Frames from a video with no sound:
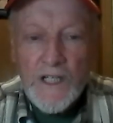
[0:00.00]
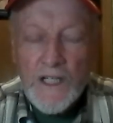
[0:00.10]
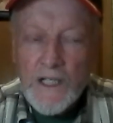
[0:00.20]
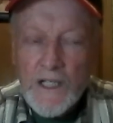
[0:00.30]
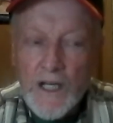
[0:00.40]

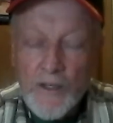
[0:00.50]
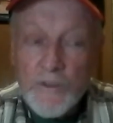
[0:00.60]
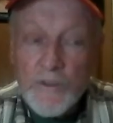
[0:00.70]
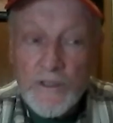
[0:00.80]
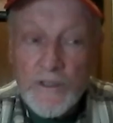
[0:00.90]
yeah, it
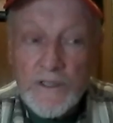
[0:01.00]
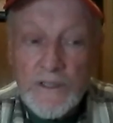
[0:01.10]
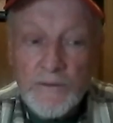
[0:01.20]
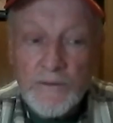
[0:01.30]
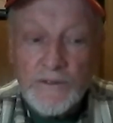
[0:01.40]
was.
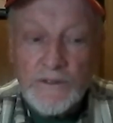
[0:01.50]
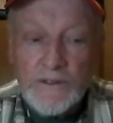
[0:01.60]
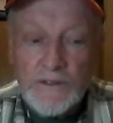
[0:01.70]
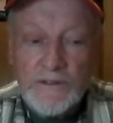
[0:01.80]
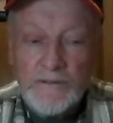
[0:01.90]
It was.
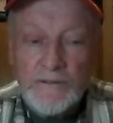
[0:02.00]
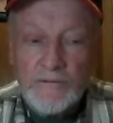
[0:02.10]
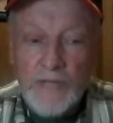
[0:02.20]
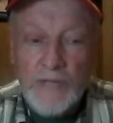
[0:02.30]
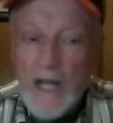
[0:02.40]

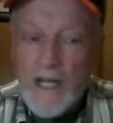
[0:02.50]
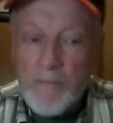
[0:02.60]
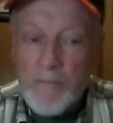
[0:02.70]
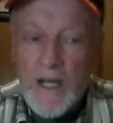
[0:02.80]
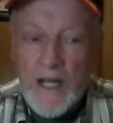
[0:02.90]
When I
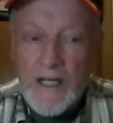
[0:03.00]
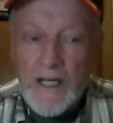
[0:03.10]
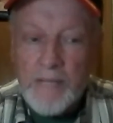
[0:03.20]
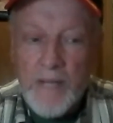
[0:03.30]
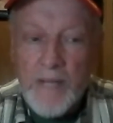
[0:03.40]
got mad, I
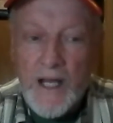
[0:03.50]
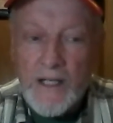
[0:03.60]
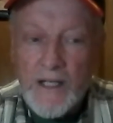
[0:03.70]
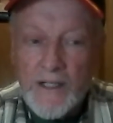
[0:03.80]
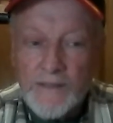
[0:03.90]
got
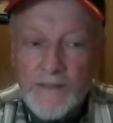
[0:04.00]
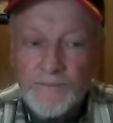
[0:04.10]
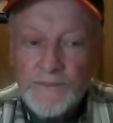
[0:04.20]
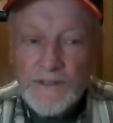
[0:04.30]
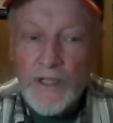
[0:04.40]
mad. Uh,
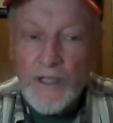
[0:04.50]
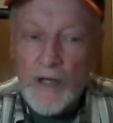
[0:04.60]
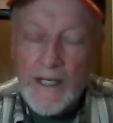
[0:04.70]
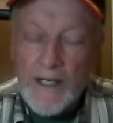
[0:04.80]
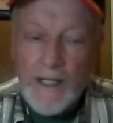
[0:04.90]
you know,
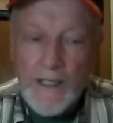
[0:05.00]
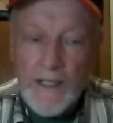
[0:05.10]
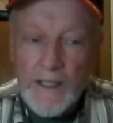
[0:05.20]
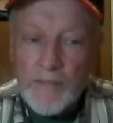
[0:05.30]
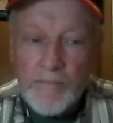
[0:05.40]
I got
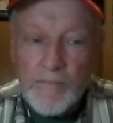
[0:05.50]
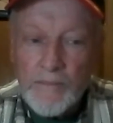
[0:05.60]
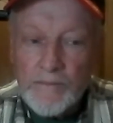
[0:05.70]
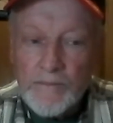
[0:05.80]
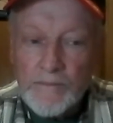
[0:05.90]
hit
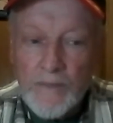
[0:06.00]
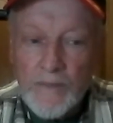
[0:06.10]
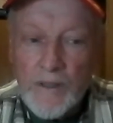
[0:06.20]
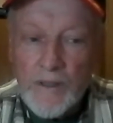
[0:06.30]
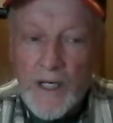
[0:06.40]

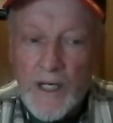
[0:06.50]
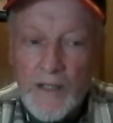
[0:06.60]
uh, by an